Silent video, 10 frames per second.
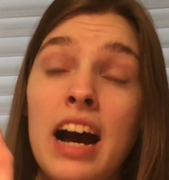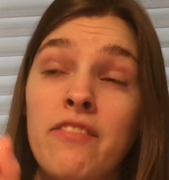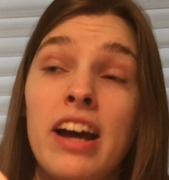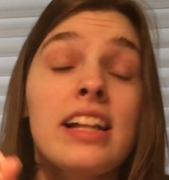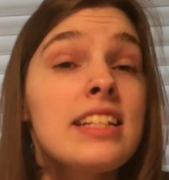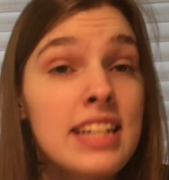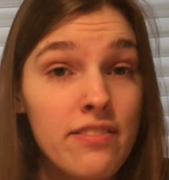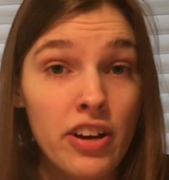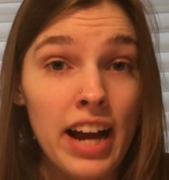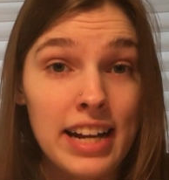Violins
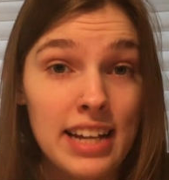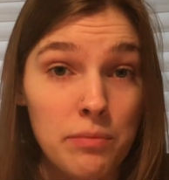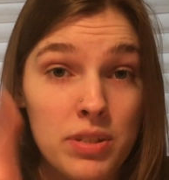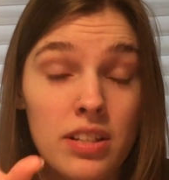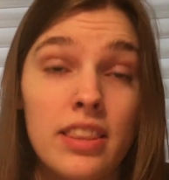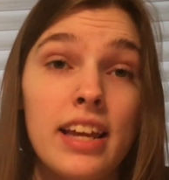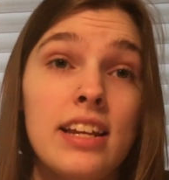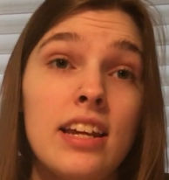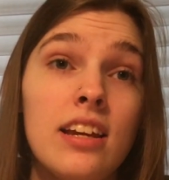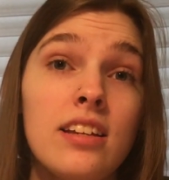need very high temps. They
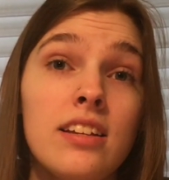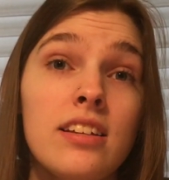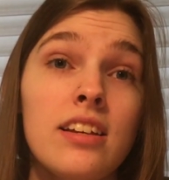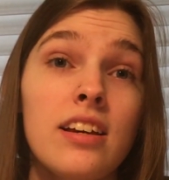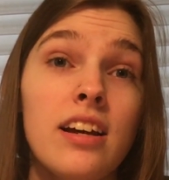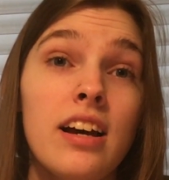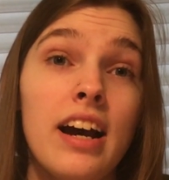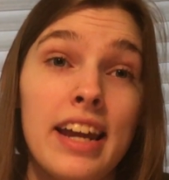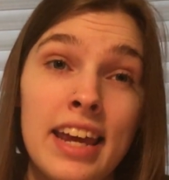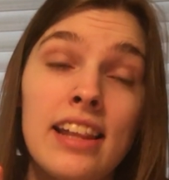need
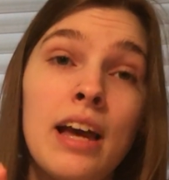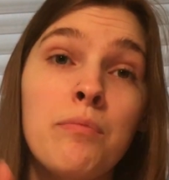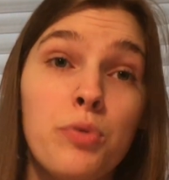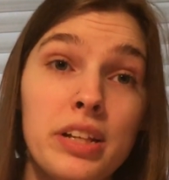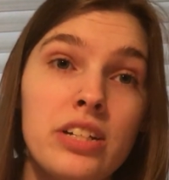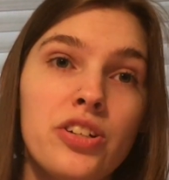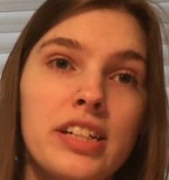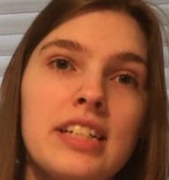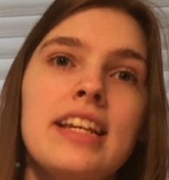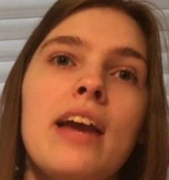a heat lamp really
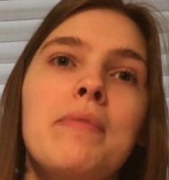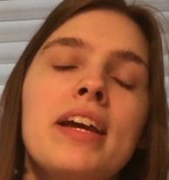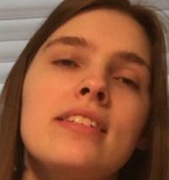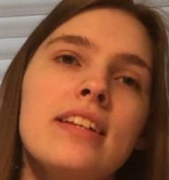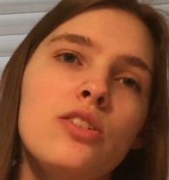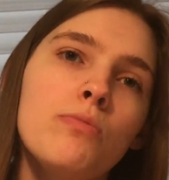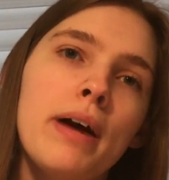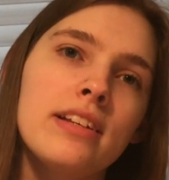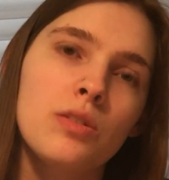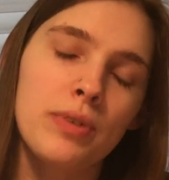during the day because they do
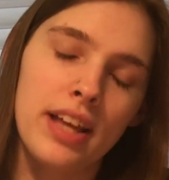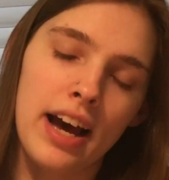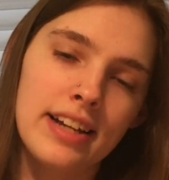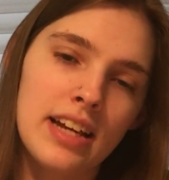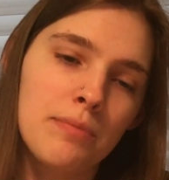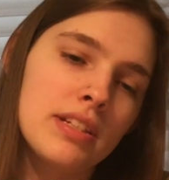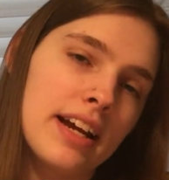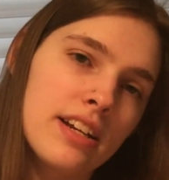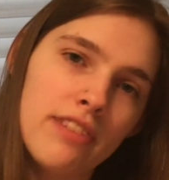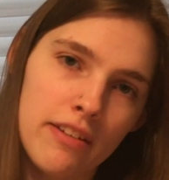best with high temps,
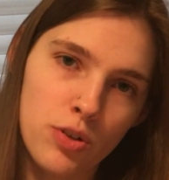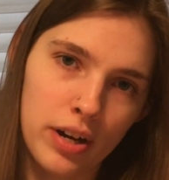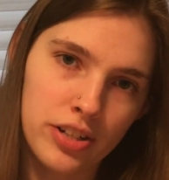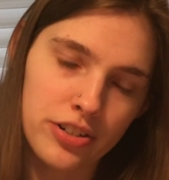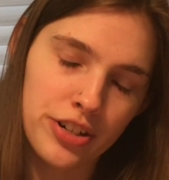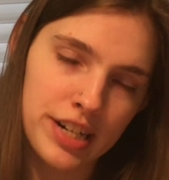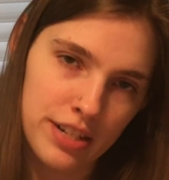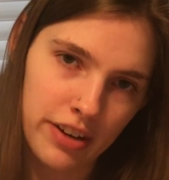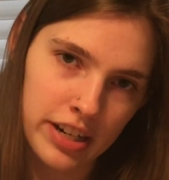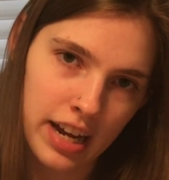95 to 100
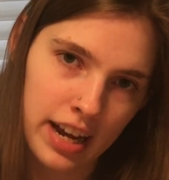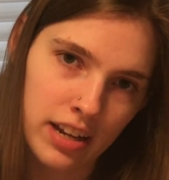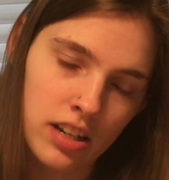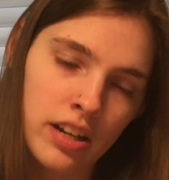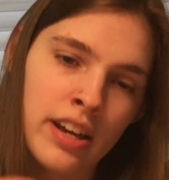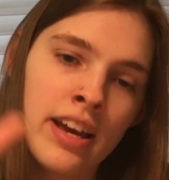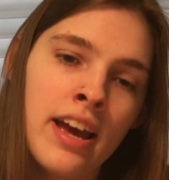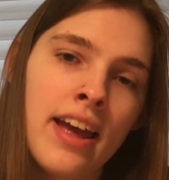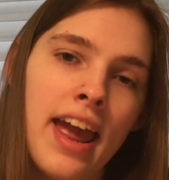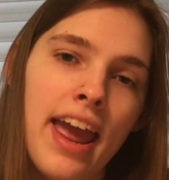degrees Fahrenheit,
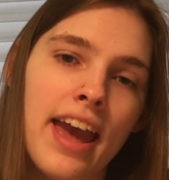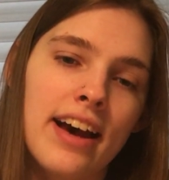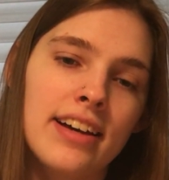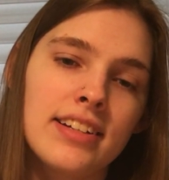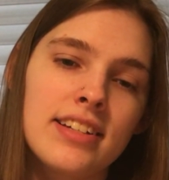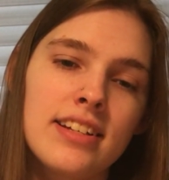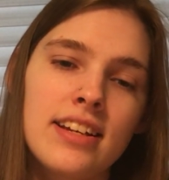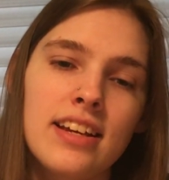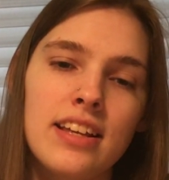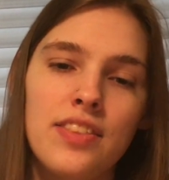and
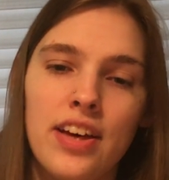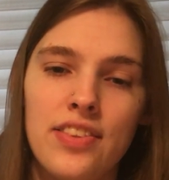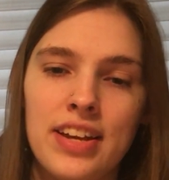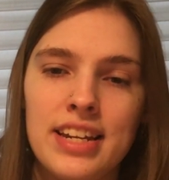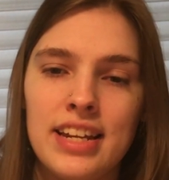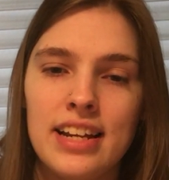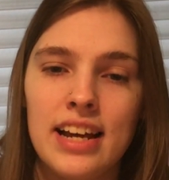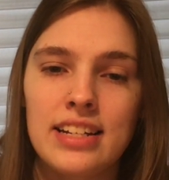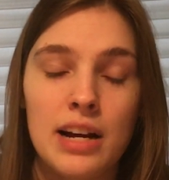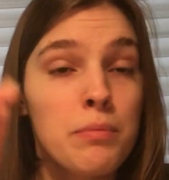then they need
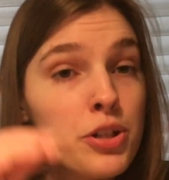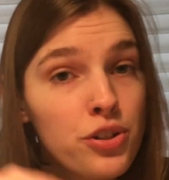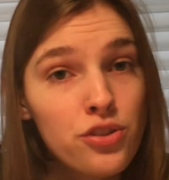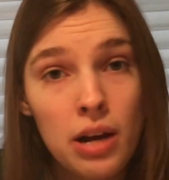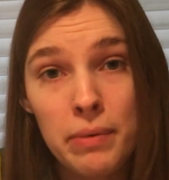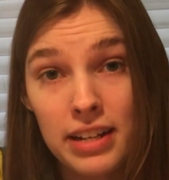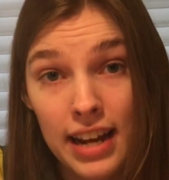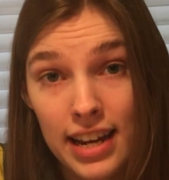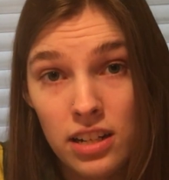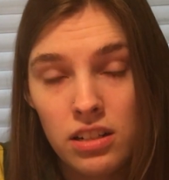a temperature drop at
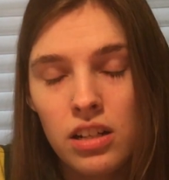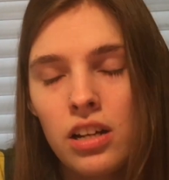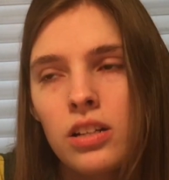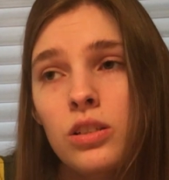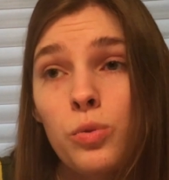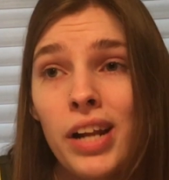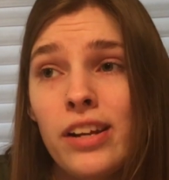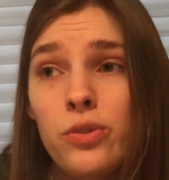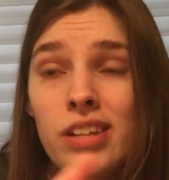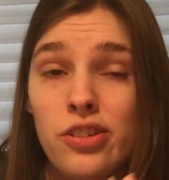night. So what I
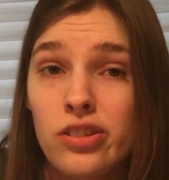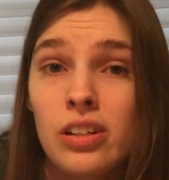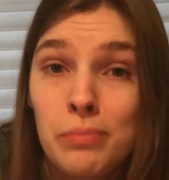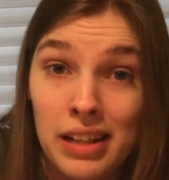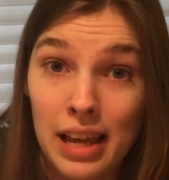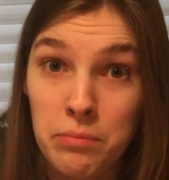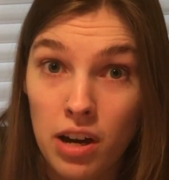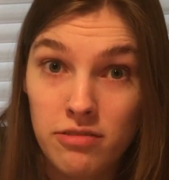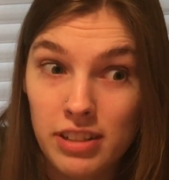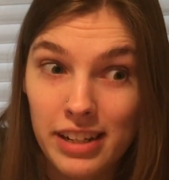do is I just turn my lamp
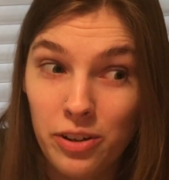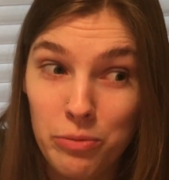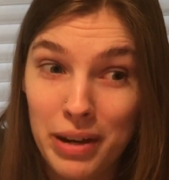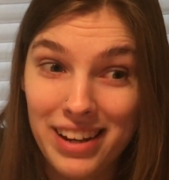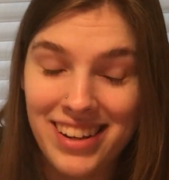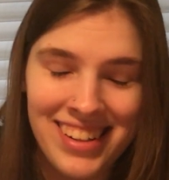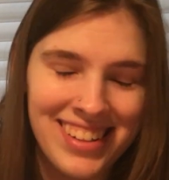off when I go to bed.